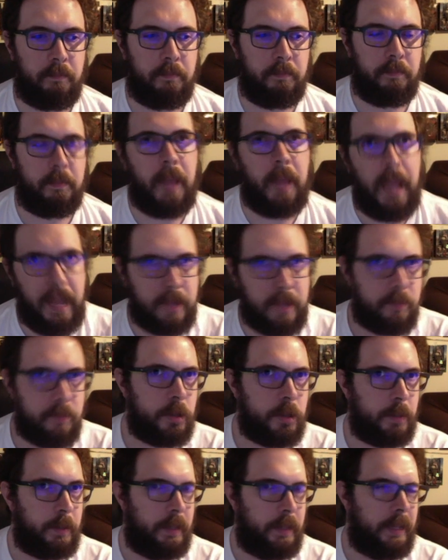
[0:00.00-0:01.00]
and
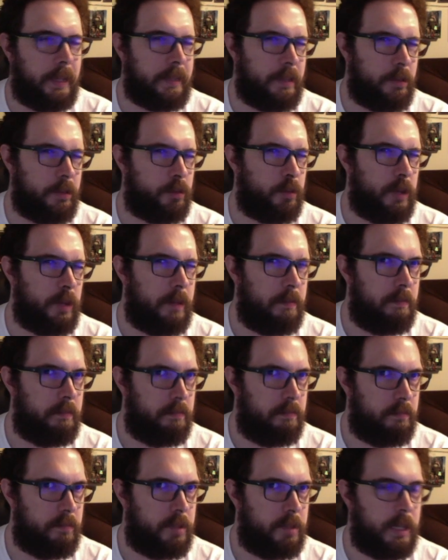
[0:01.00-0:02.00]
something like the dream
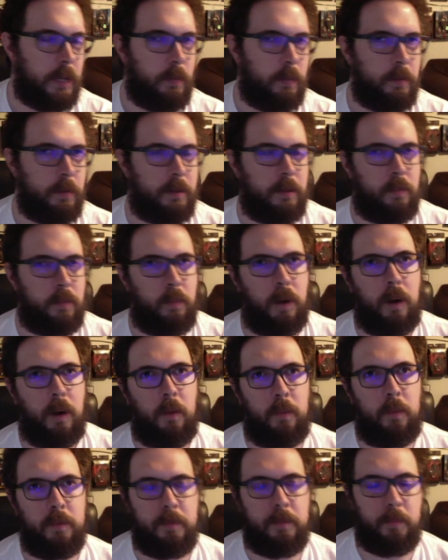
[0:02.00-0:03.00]
sequence as
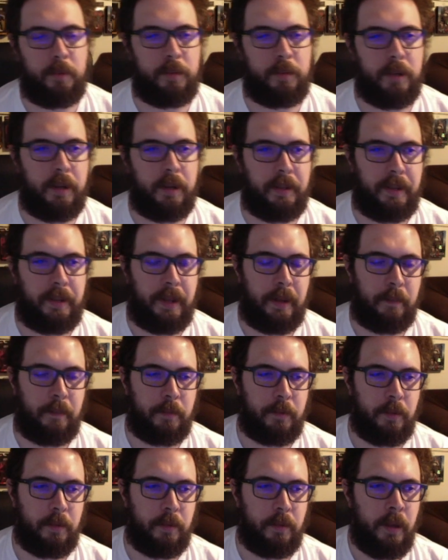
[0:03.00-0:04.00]
well was done in that
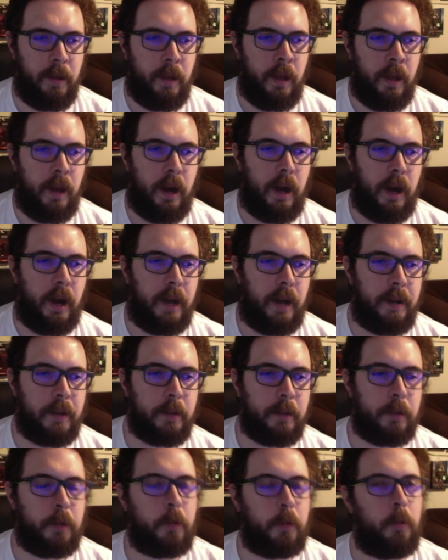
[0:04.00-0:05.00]
episode.
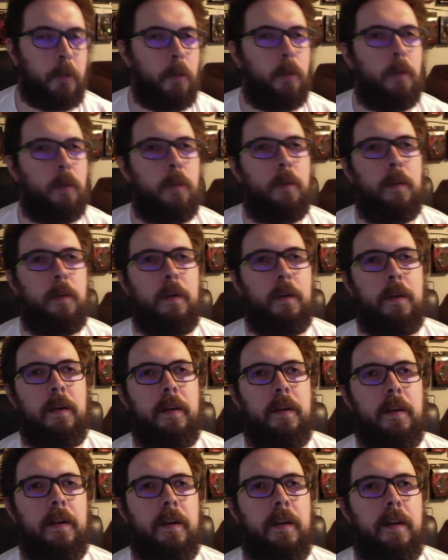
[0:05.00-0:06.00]
Another cool
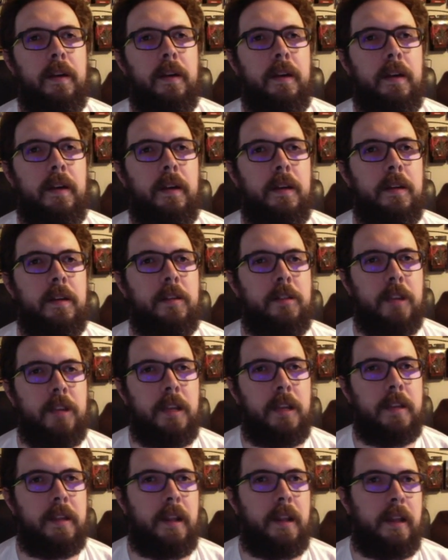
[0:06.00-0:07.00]

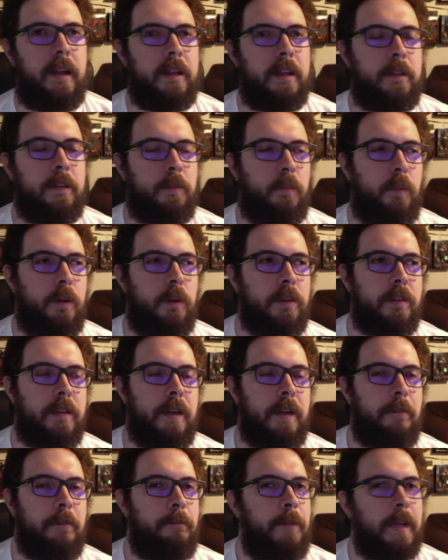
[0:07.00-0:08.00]
scene that I liked was
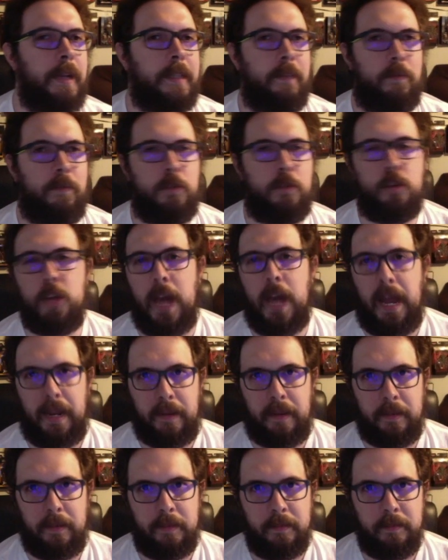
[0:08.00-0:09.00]
the effect of
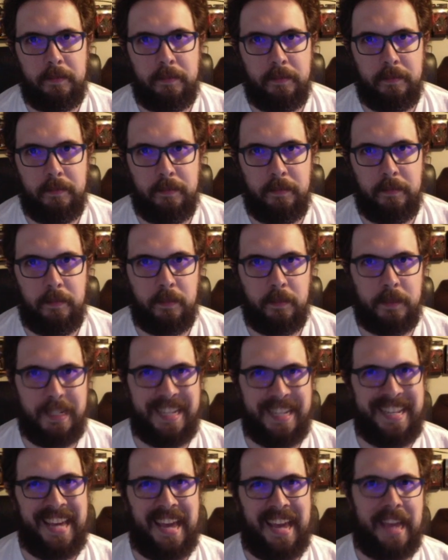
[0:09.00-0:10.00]
Jack
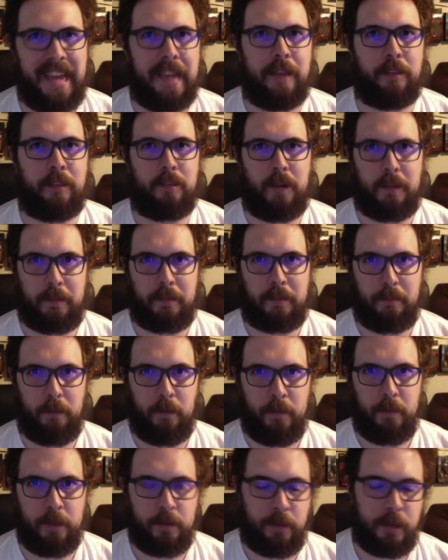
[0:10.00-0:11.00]
decaying throughout the
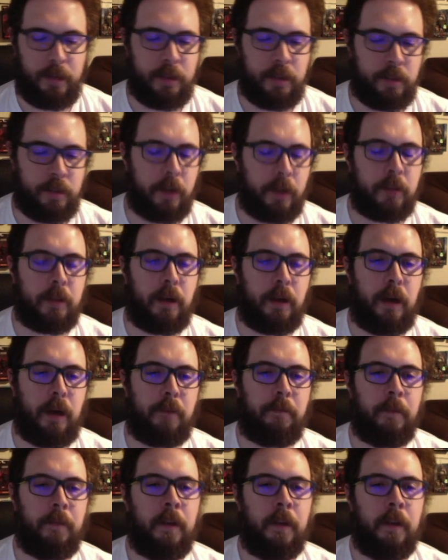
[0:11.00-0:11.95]
movie. So he starts off,